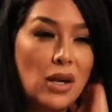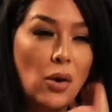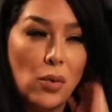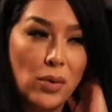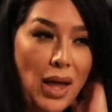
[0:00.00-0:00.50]
in
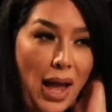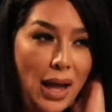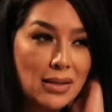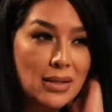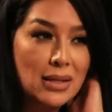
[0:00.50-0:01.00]
our own
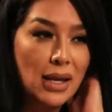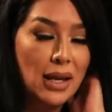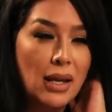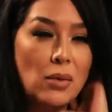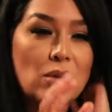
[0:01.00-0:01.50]
hands.
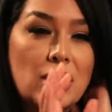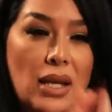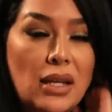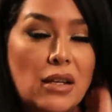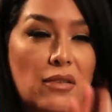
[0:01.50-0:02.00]
And I was
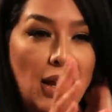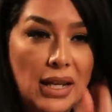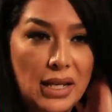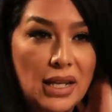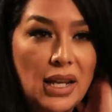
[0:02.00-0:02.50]
thinking of
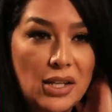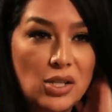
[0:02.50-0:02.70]
Eileen and